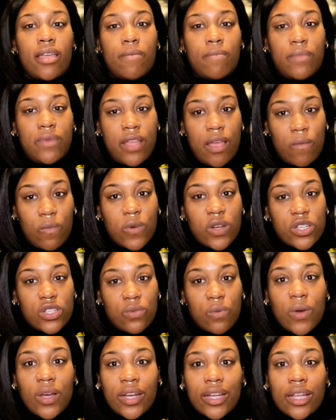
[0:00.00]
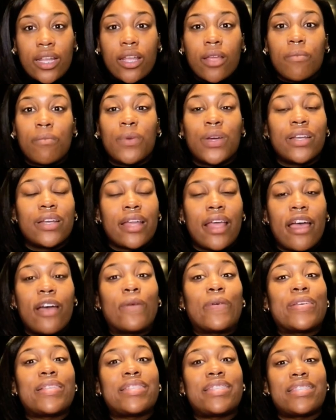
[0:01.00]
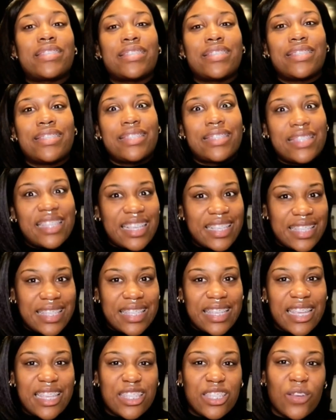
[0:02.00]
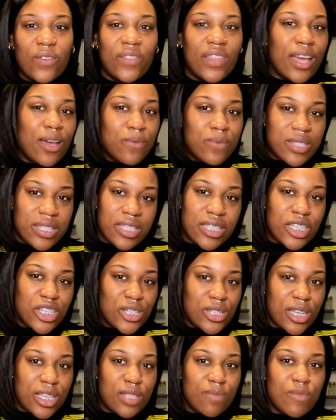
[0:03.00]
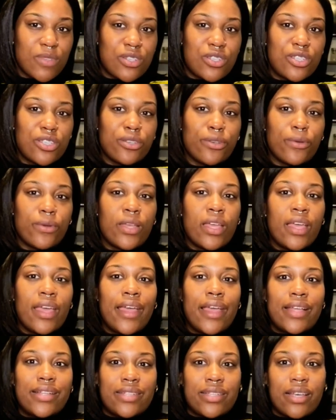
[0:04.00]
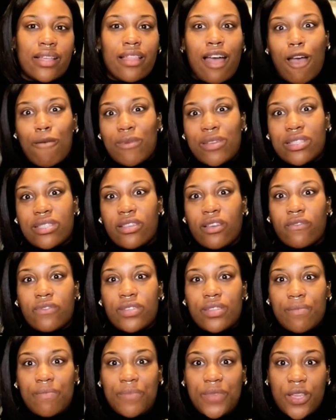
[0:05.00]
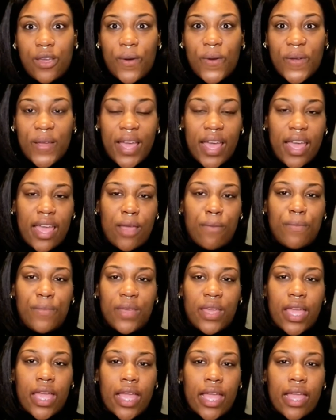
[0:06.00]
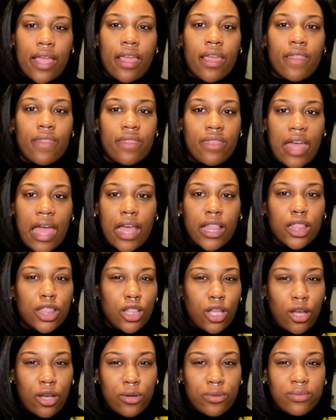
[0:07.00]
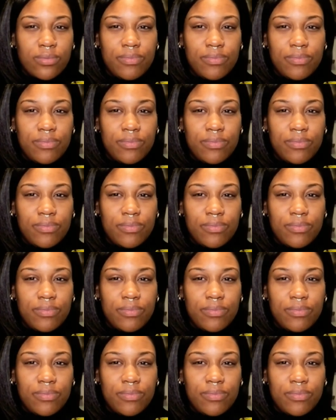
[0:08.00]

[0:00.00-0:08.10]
and 120, but now it's 60. So that was an adjustment too, to allow myself to be okay being that low.